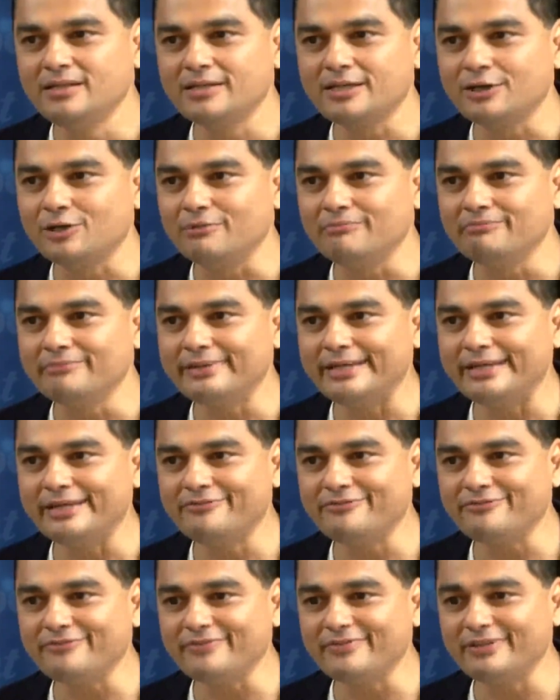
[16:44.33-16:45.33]
So
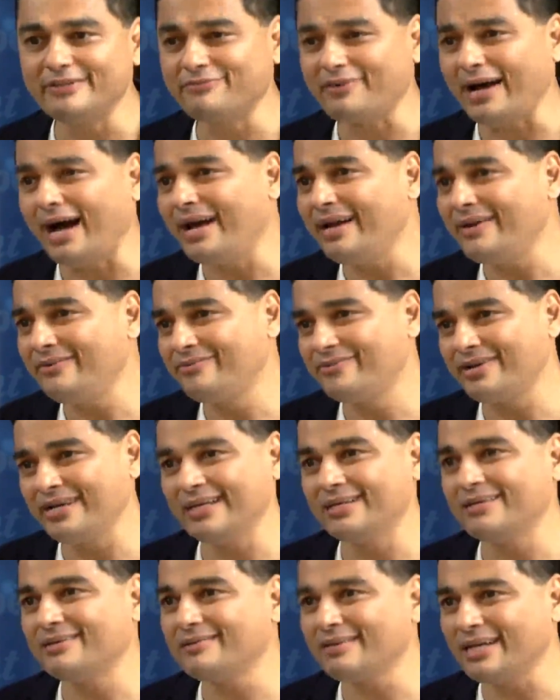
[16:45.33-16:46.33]
if I
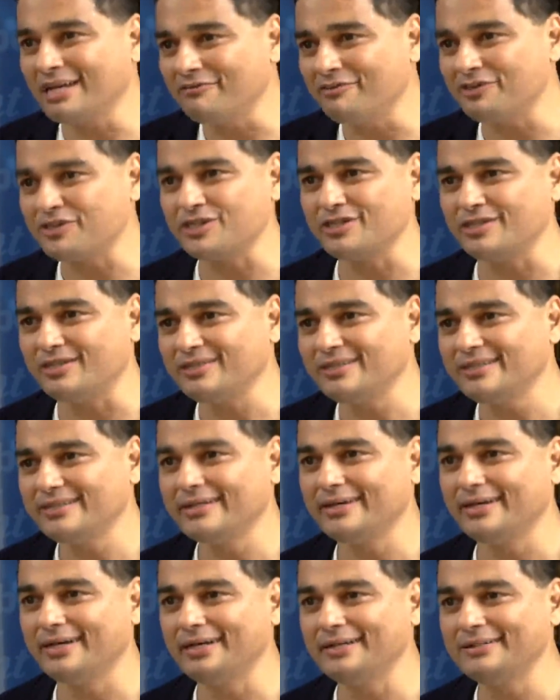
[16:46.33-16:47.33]
drink Kingfisher,
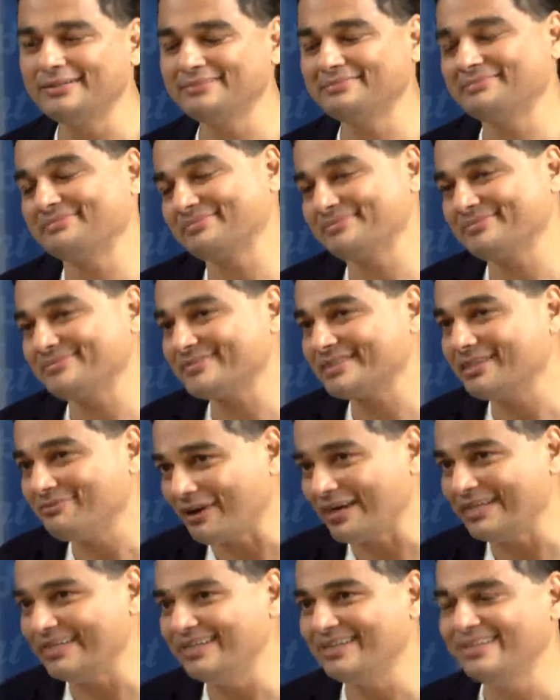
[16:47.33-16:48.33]

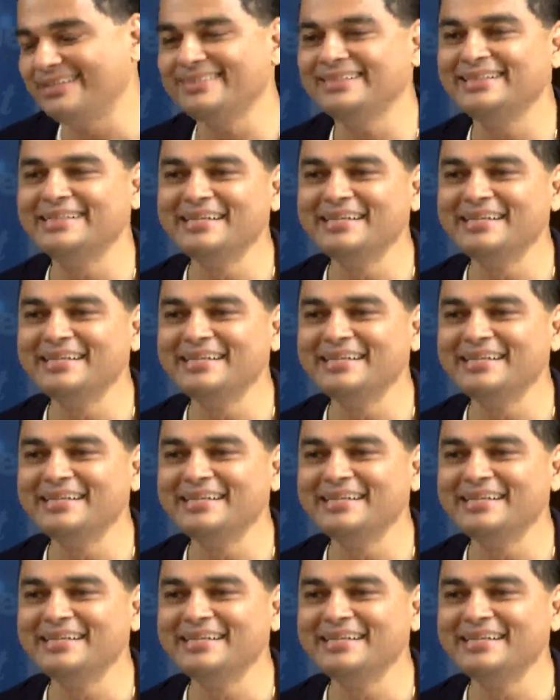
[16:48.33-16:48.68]
if I did,